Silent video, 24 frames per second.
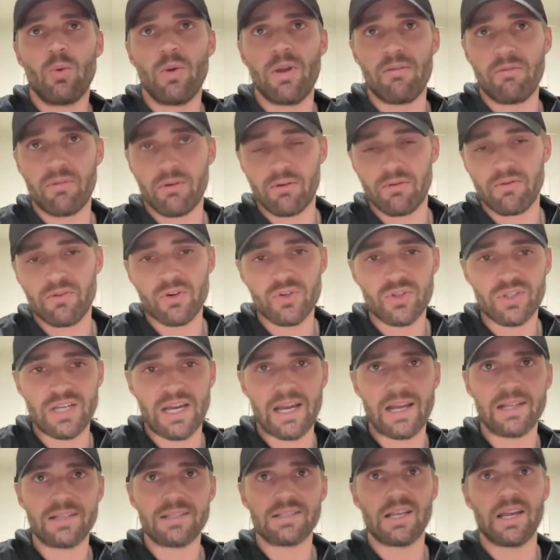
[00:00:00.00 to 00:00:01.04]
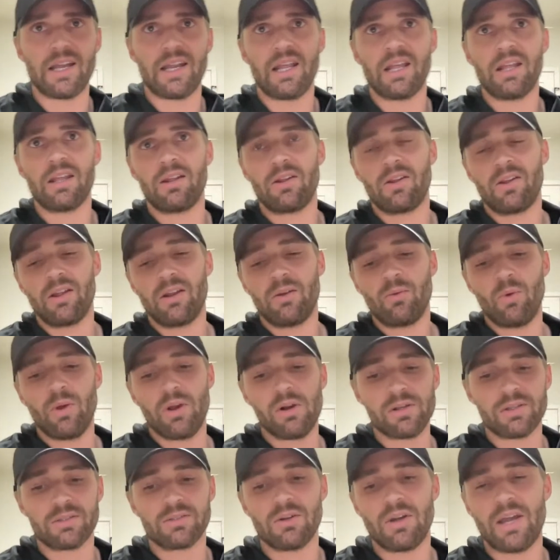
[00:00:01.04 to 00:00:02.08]
we have a reverse diet setting, and we
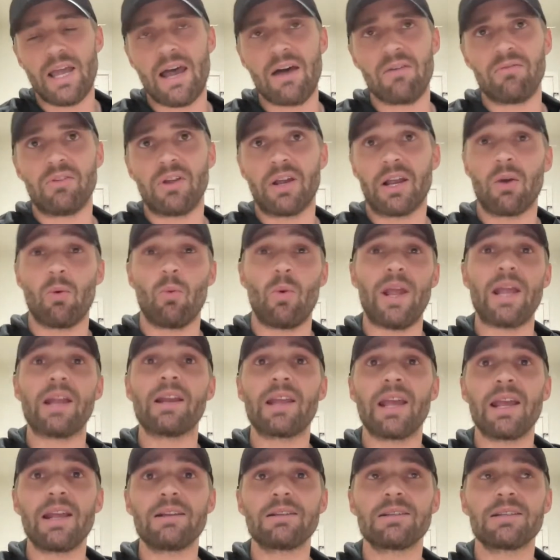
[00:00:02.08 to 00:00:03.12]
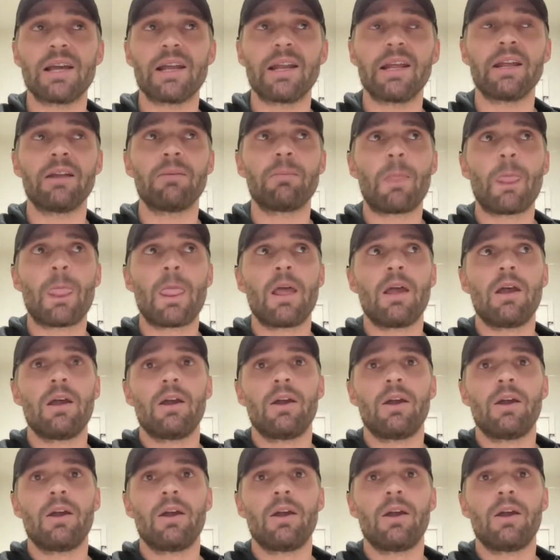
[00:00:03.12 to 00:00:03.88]
also have like a weight gain setting.